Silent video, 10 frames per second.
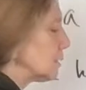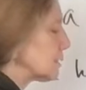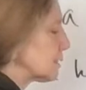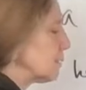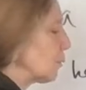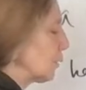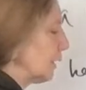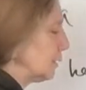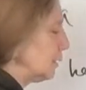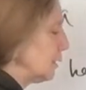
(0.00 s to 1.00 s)
uh,
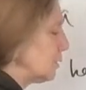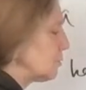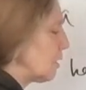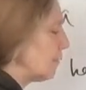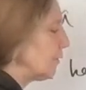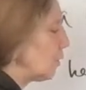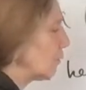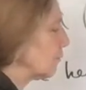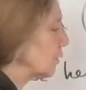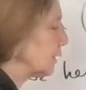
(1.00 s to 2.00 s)
simmering. So you have it
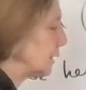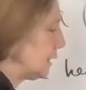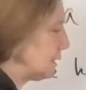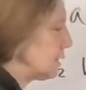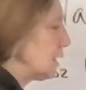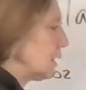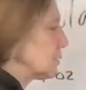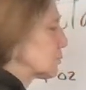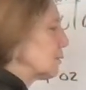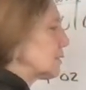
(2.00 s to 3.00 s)
over heat, and
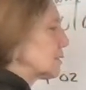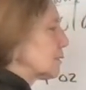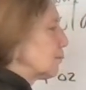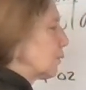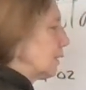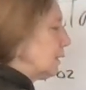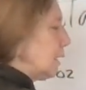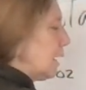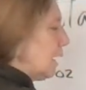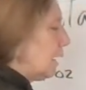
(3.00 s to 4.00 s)
so it's simmering,
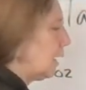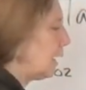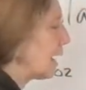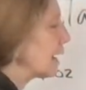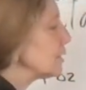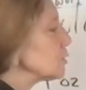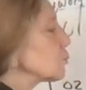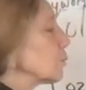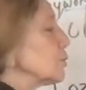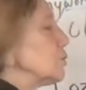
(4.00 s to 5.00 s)
uh, and it's
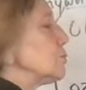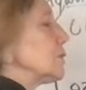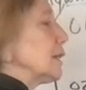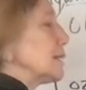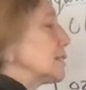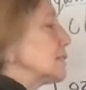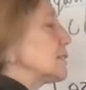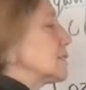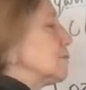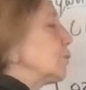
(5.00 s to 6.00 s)
reducing. As
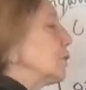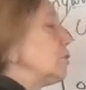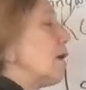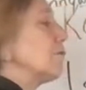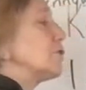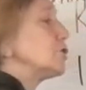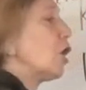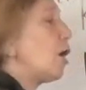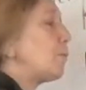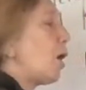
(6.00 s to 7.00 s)
it's simmering, you have the
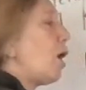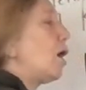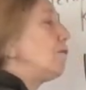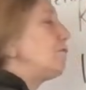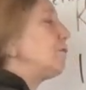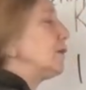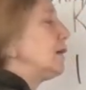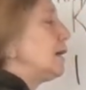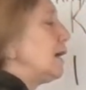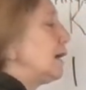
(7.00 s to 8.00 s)
top off,
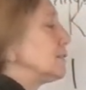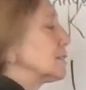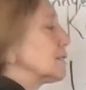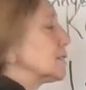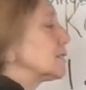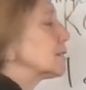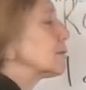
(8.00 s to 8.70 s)
and as it's